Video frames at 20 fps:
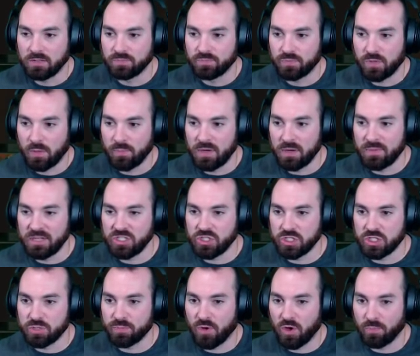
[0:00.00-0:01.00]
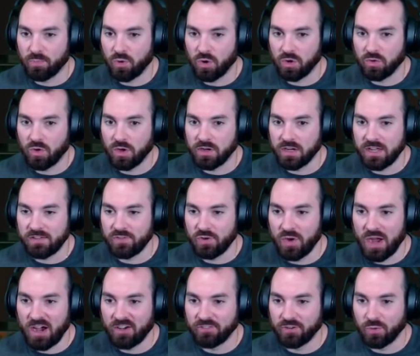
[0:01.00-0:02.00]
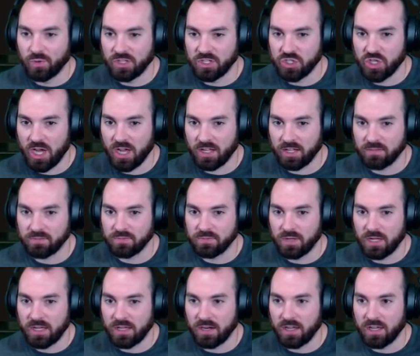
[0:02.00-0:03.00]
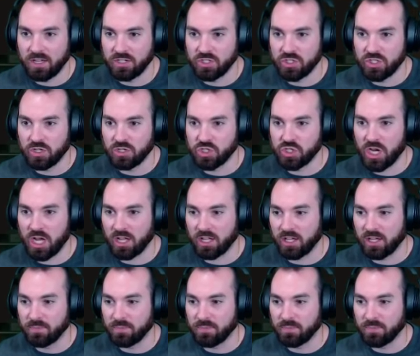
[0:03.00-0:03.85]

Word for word: I'm gonna meet you at spawn point rendezvous alpha with a shot, uh, an assault shotgun.